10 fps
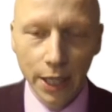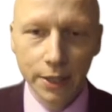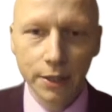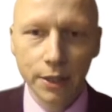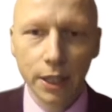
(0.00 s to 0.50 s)

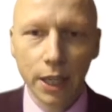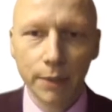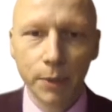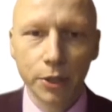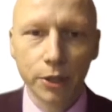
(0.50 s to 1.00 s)
lessons
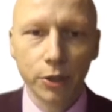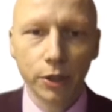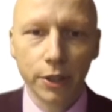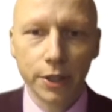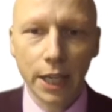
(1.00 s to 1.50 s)
in much the
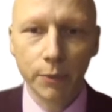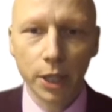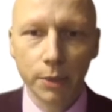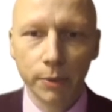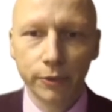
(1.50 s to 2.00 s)
same way
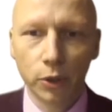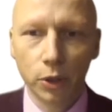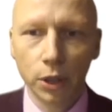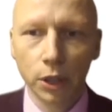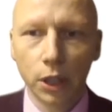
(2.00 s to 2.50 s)
as
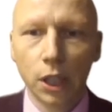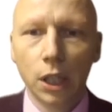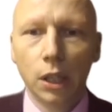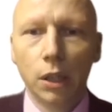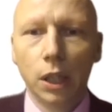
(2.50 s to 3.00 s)
before.
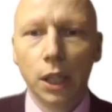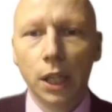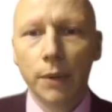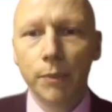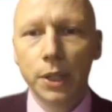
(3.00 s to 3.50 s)

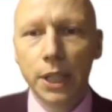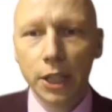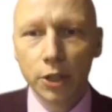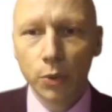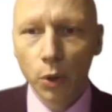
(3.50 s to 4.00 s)

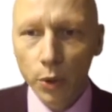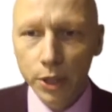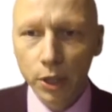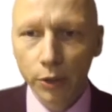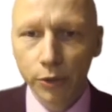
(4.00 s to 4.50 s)
Teachers will
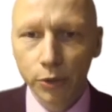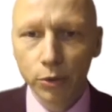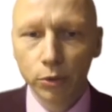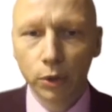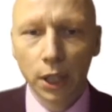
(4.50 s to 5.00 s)
always go
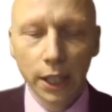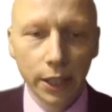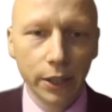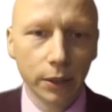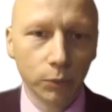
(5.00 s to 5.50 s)
through
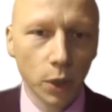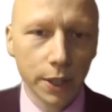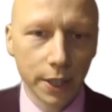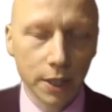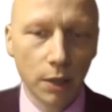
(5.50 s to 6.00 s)
clear
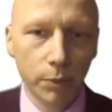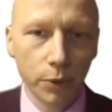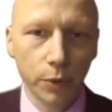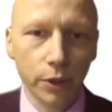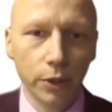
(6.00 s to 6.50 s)
worked
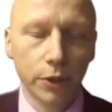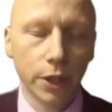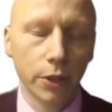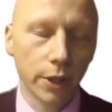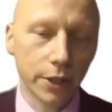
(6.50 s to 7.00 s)
examples with you, because I
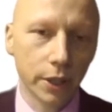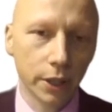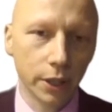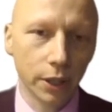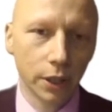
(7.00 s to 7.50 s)
know that's
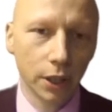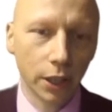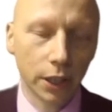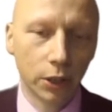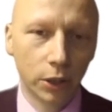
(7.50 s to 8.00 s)
a
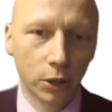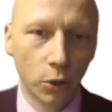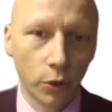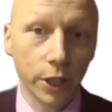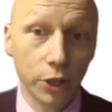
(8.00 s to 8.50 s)

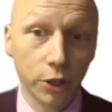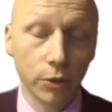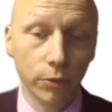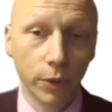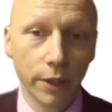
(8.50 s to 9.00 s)
core
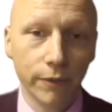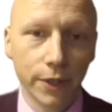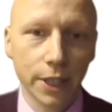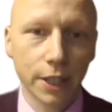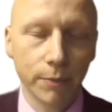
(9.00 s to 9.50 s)
issue within
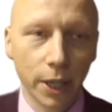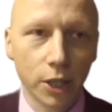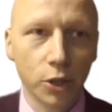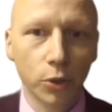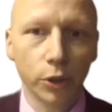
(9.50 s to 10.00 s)
physics, is
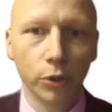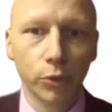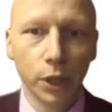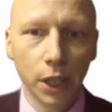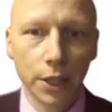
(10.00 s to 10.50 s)
making sure that you
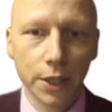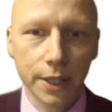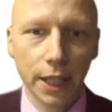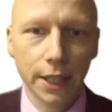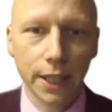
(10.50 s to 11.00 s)
really
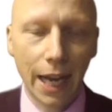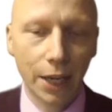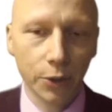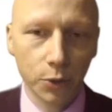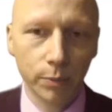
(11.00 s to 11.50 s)
understand
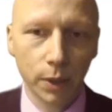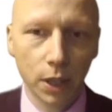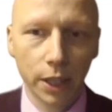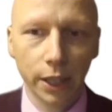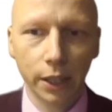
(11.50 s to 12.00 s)
how to
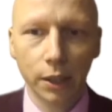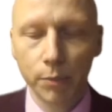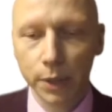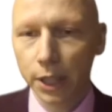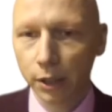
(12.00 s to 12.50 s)
apply
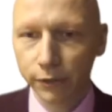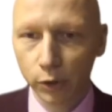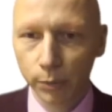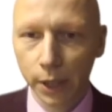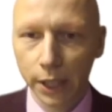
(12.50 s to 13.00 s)
particular
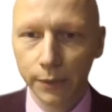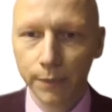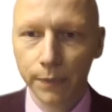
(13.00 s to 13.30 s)
formulae.